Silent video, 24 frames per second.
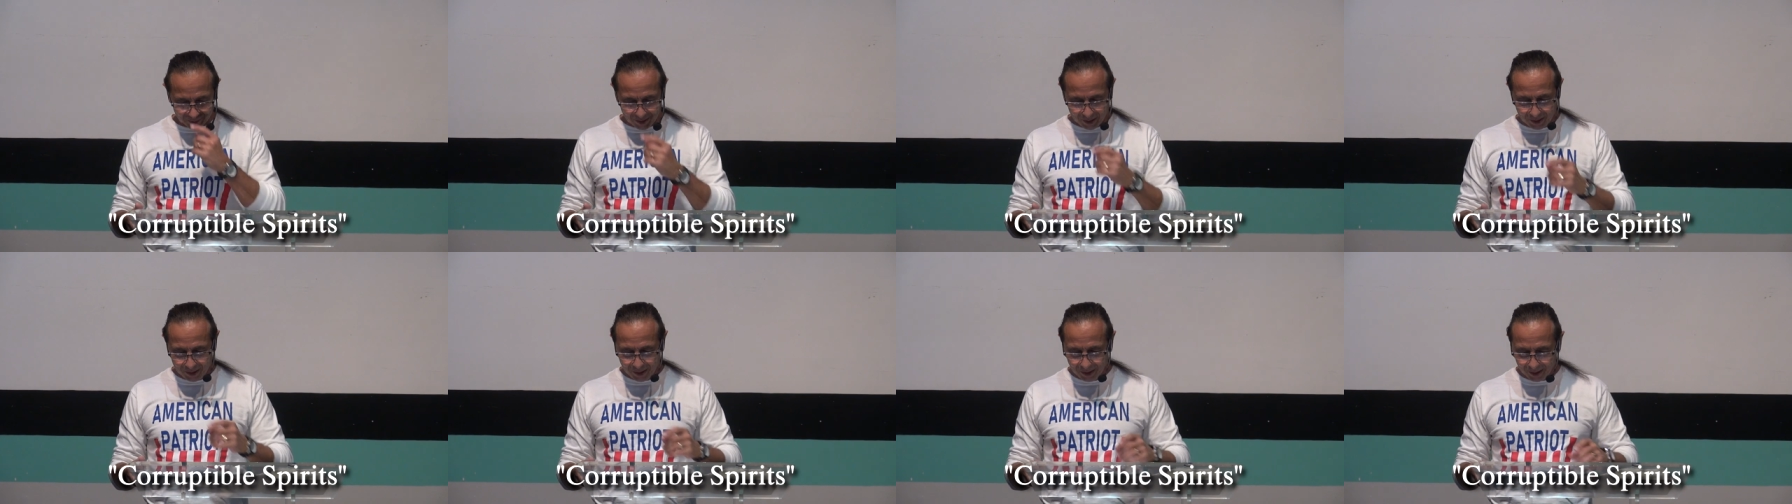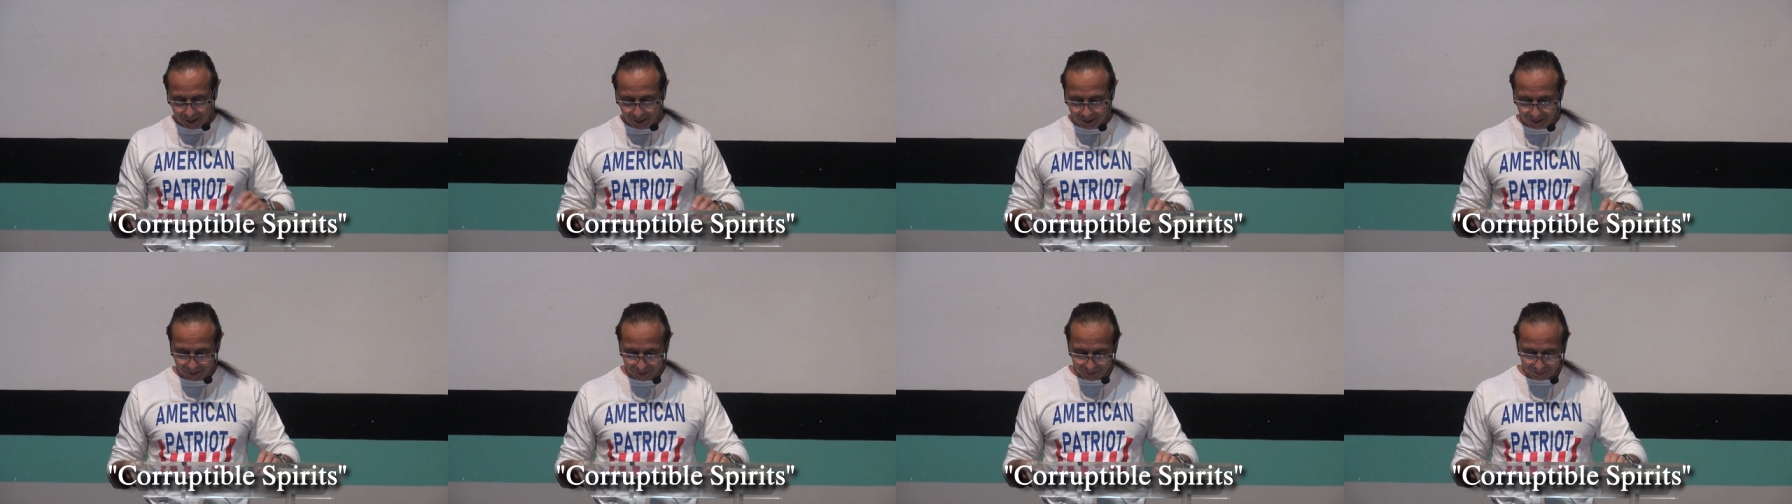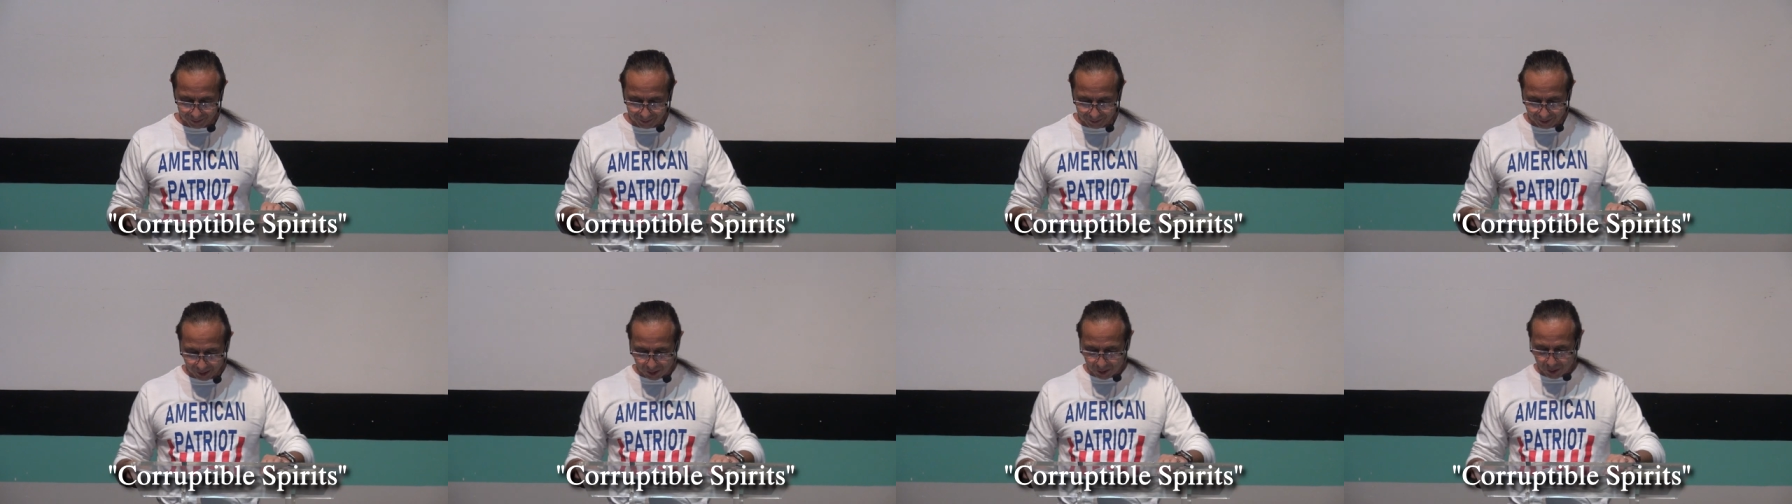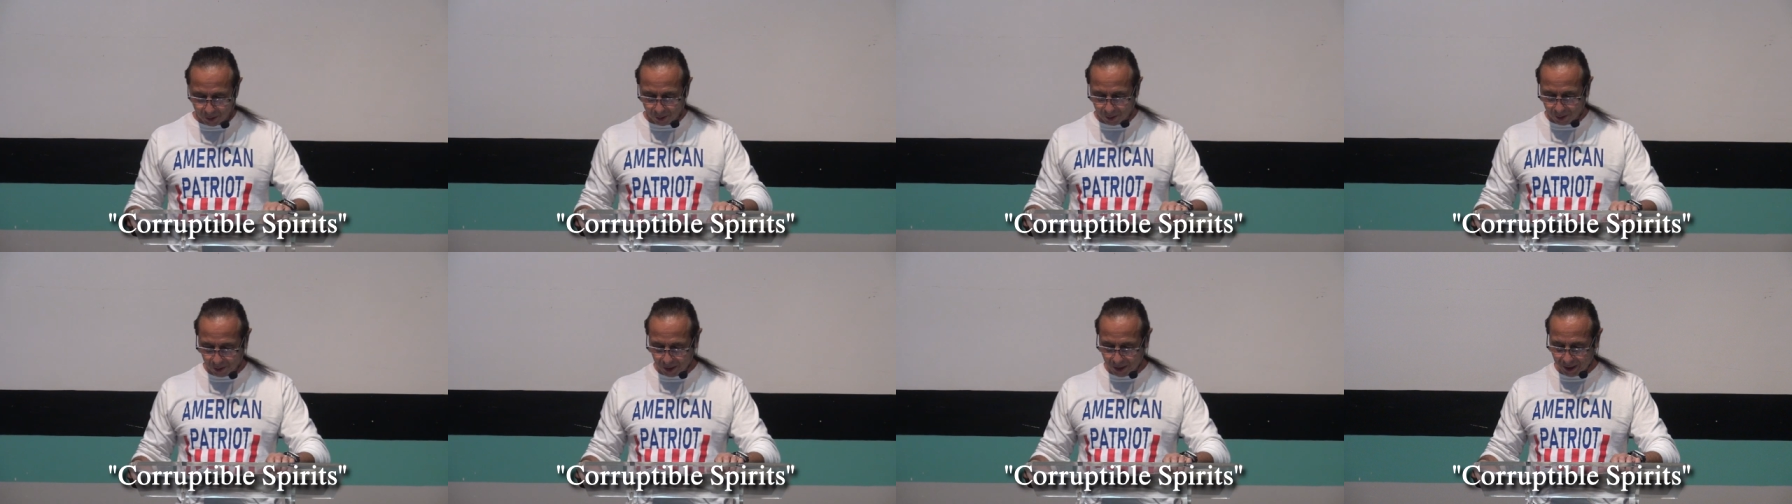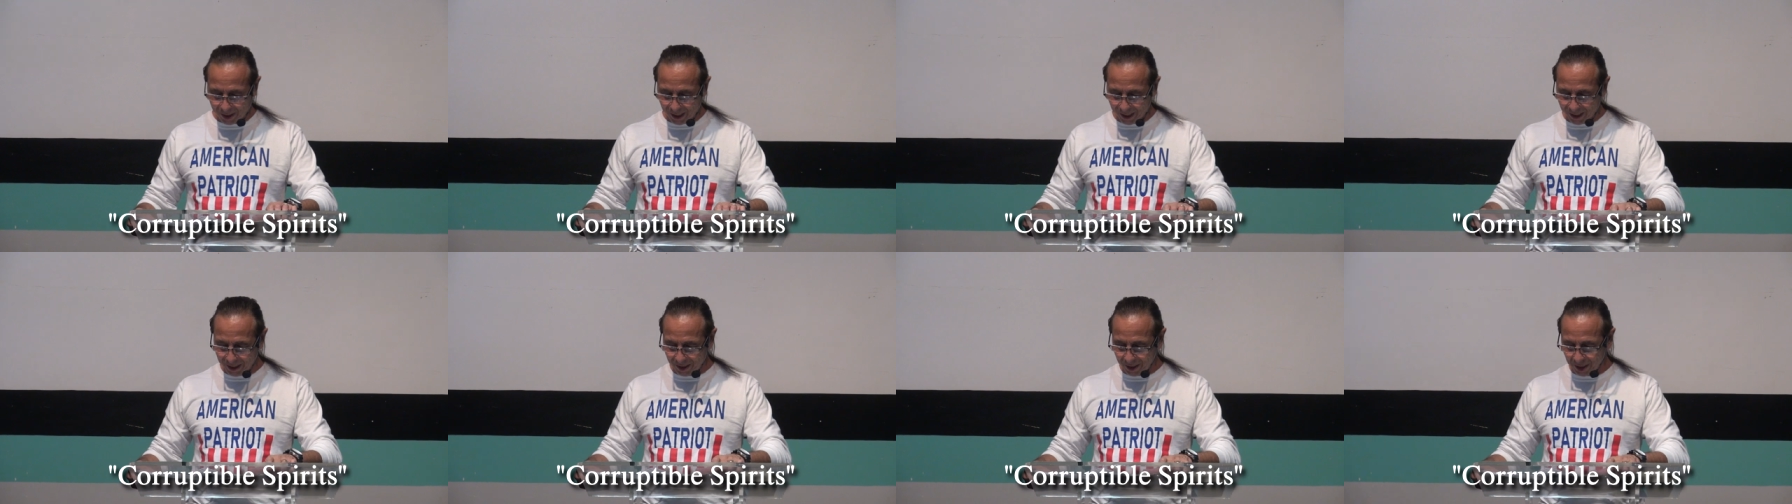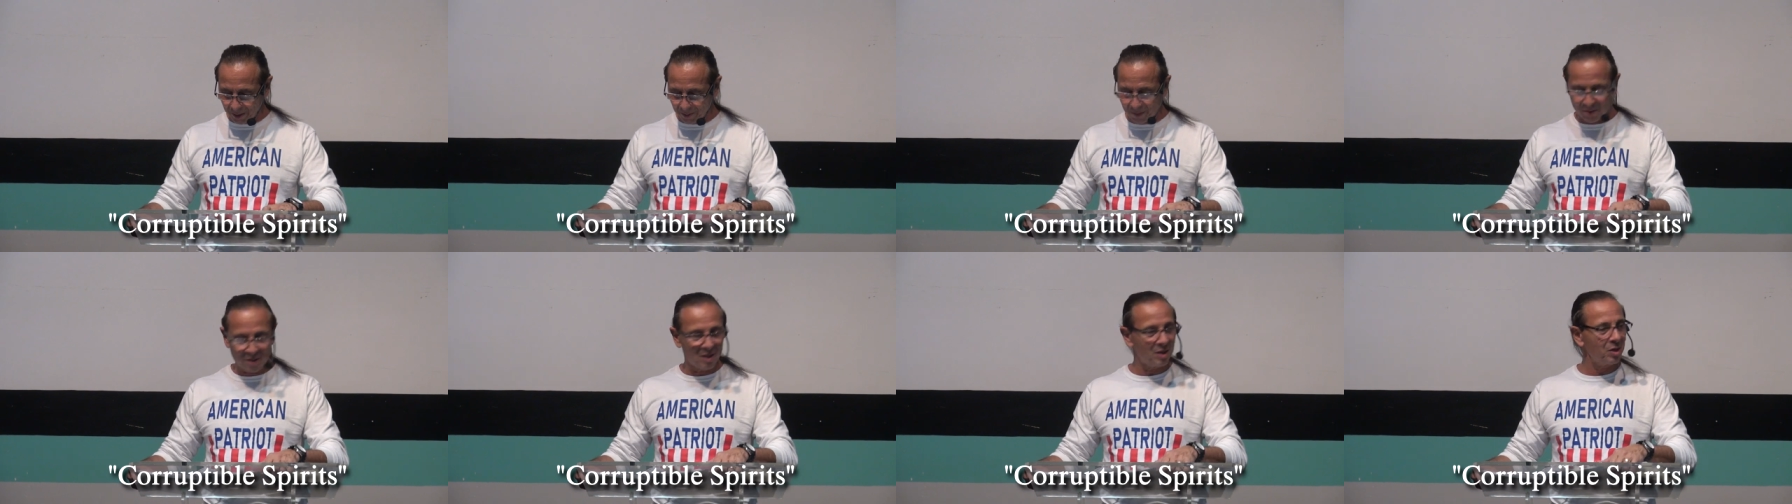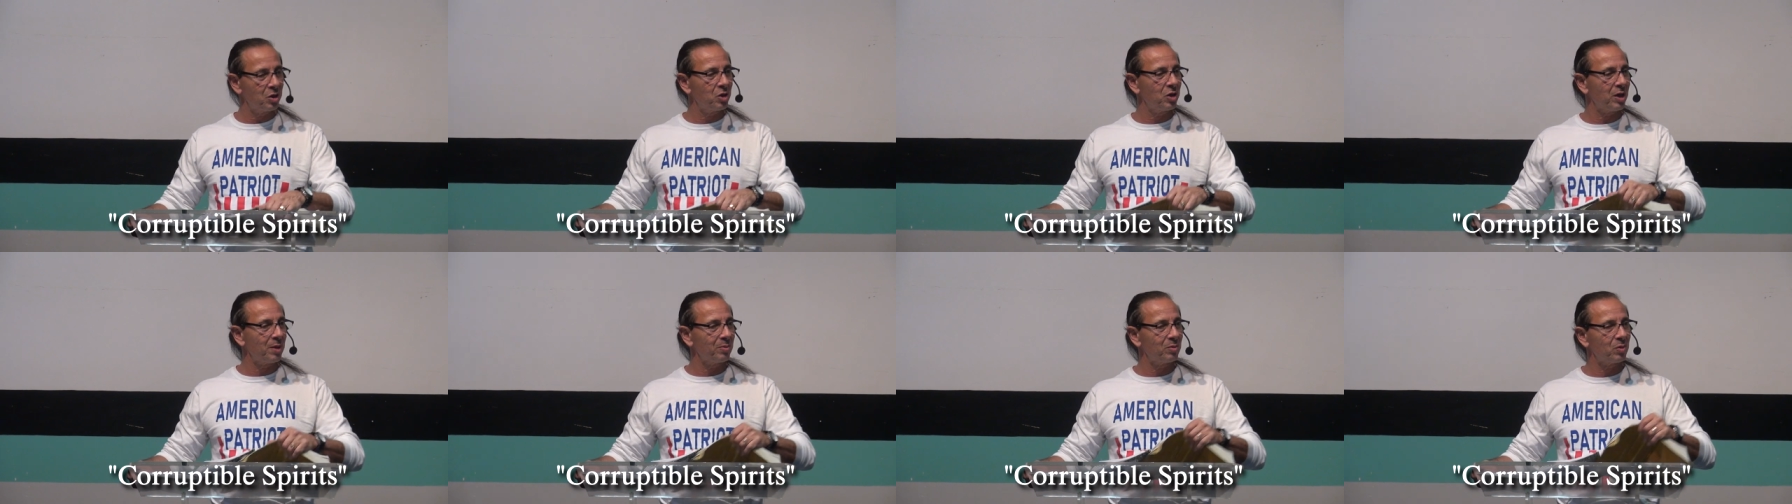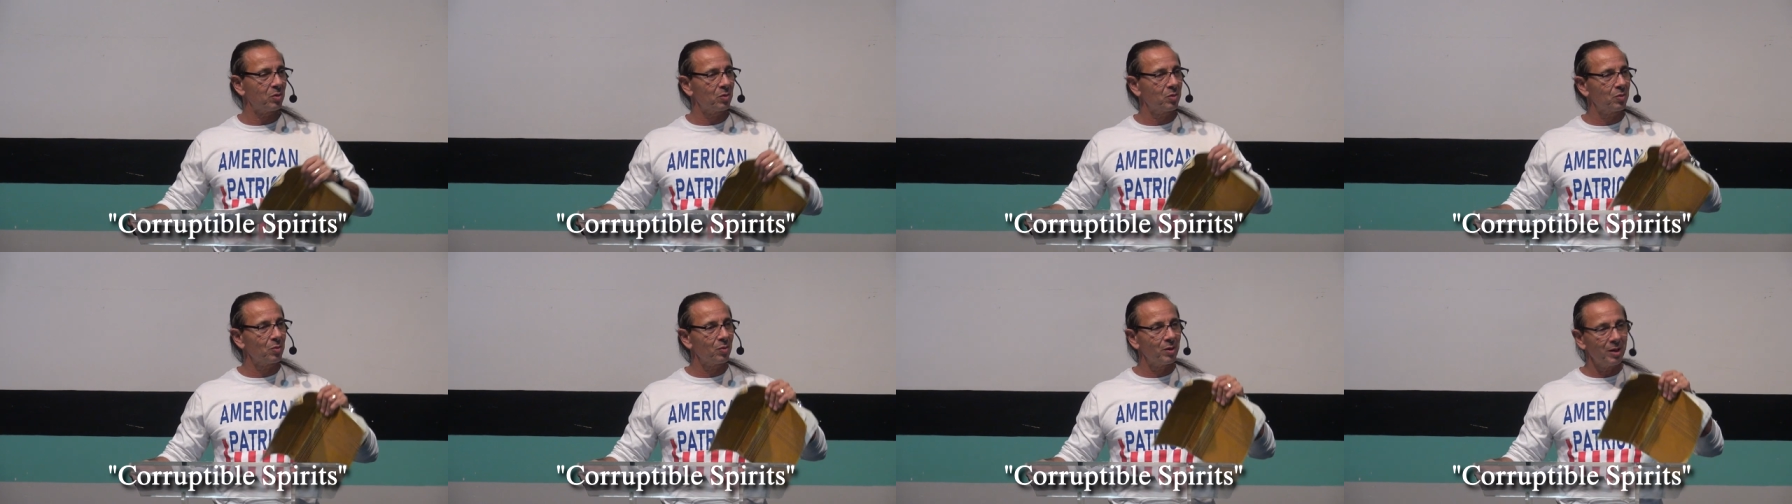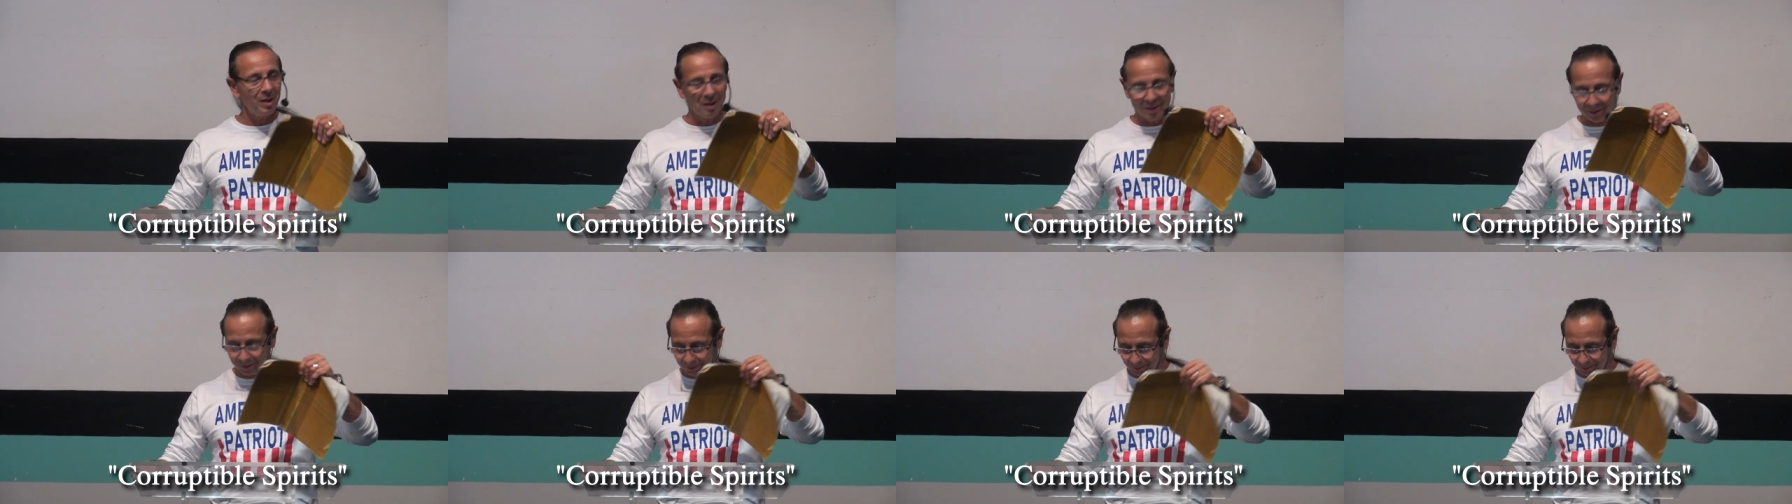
Let's turn to 2 Timothy chapter 3.